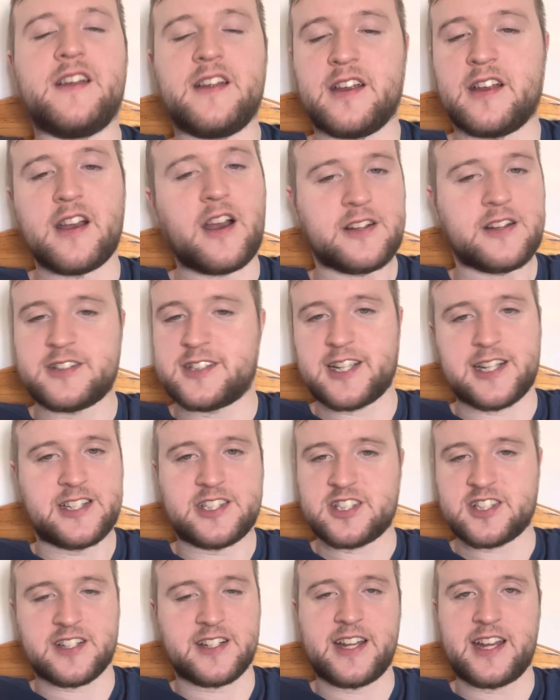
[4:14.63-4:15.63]

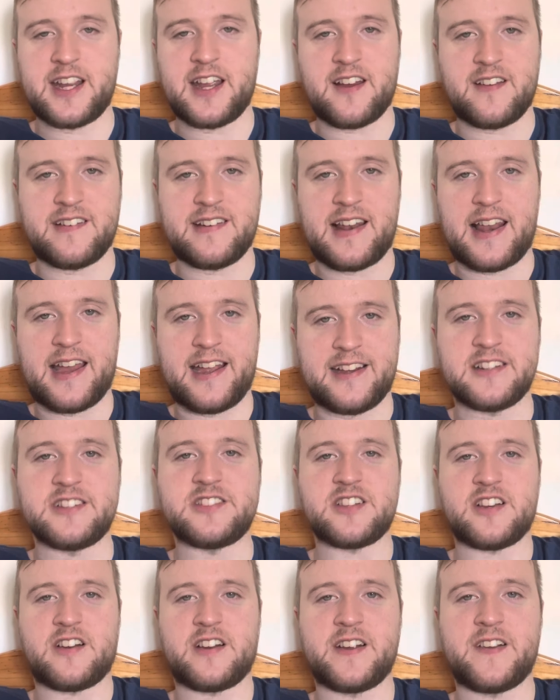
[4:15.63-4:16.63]
Gutted for the young
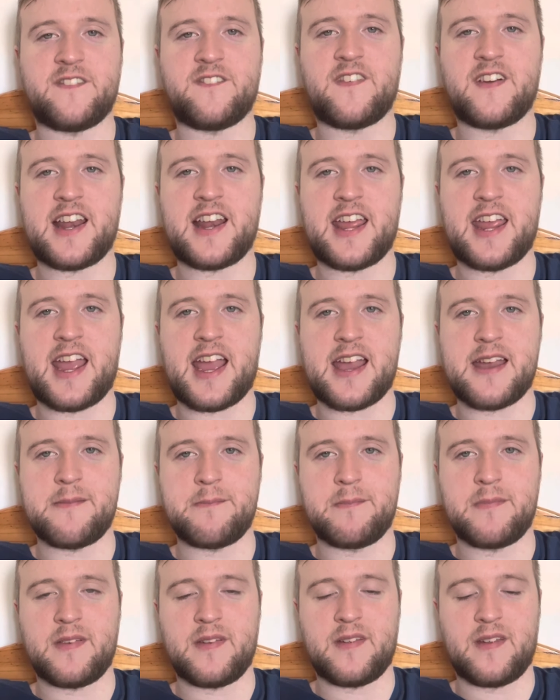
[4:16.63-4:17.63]
lad. I really
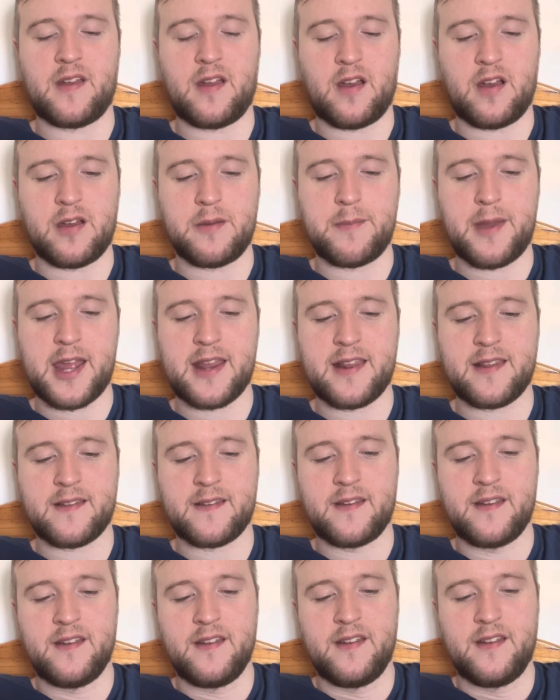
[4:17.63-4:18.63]
am. I
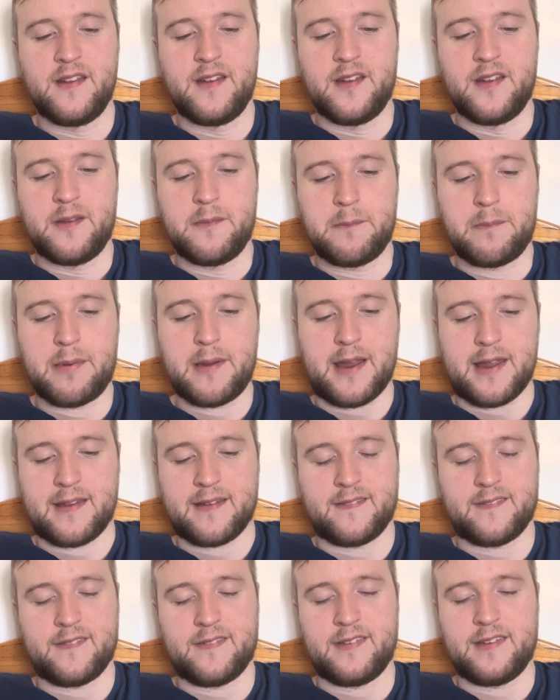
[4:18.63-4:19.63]
mean,
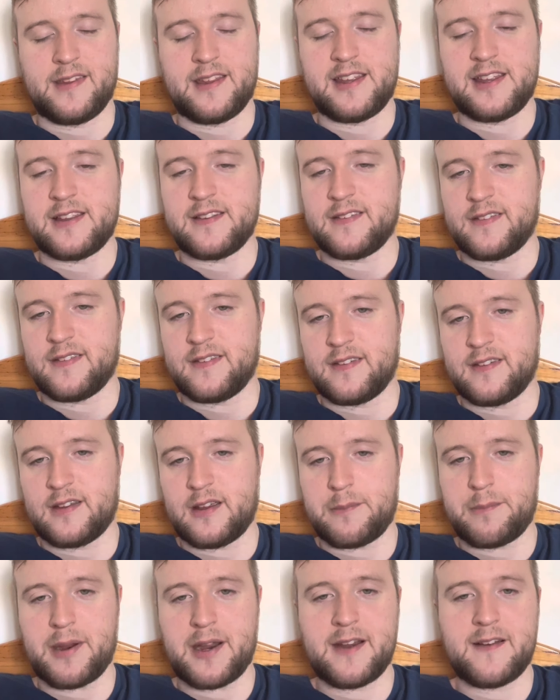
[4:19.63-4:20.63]
but
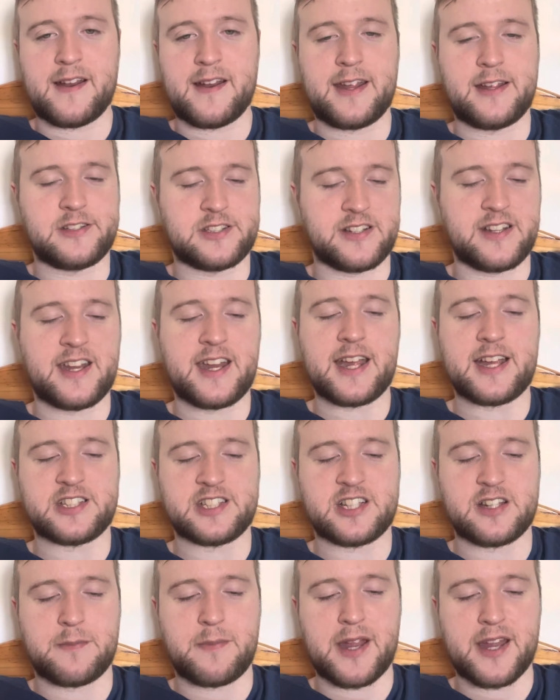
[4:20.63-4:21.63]
apparently he's been
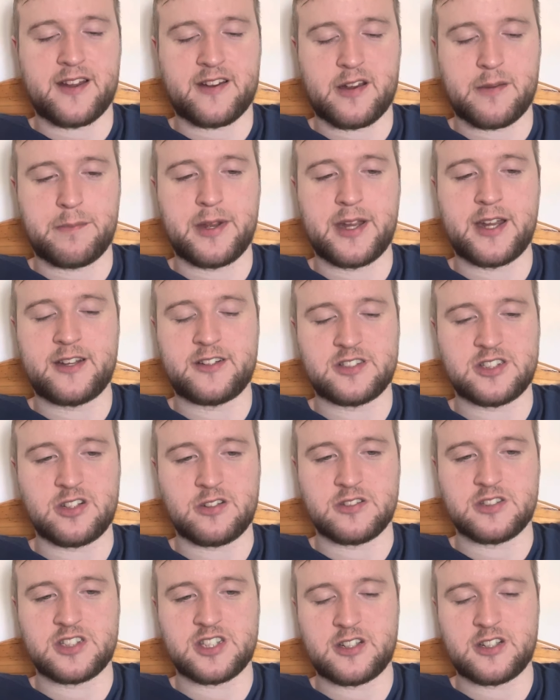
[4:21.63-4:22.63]
getting a bit of abuse
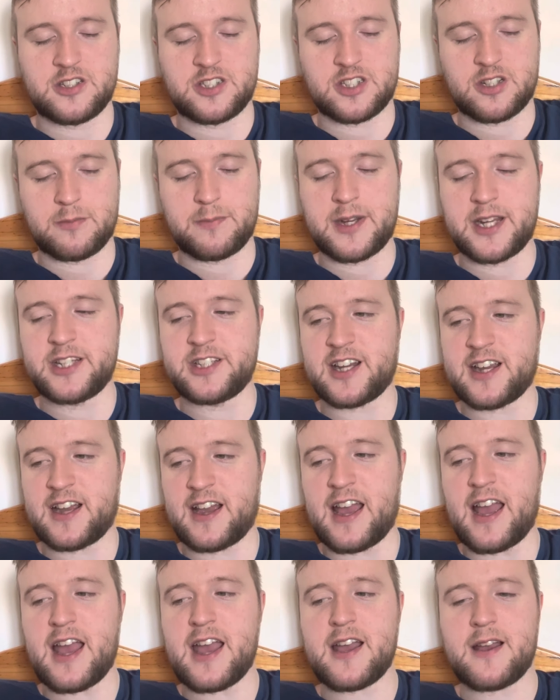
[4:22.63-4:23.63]
on social
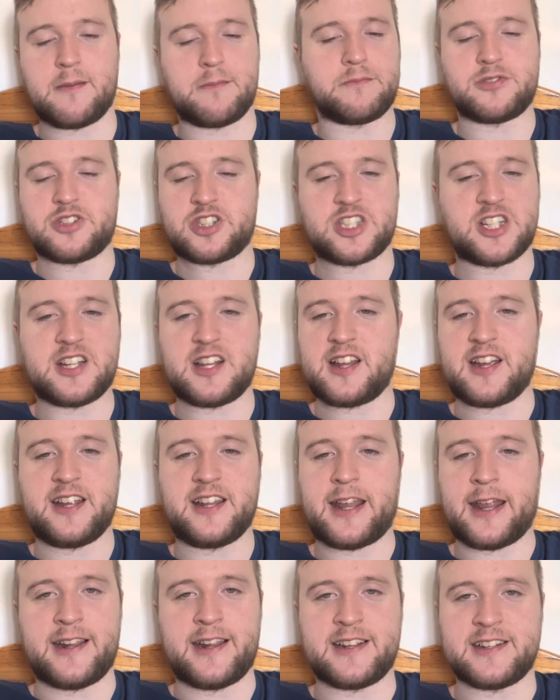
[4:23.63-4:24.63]
media.
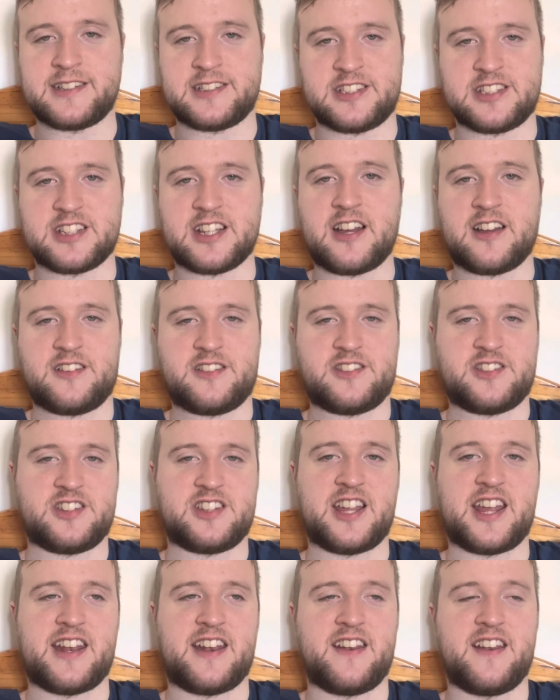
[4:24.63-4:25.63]
Absolutely
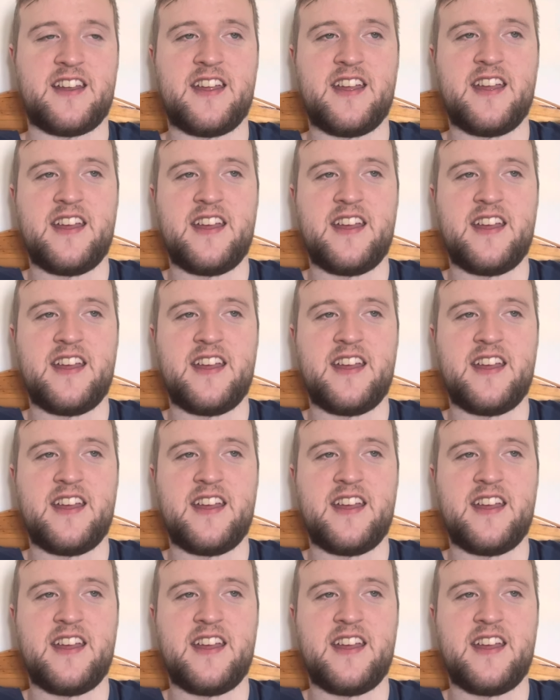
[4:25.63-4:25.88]
disgusting.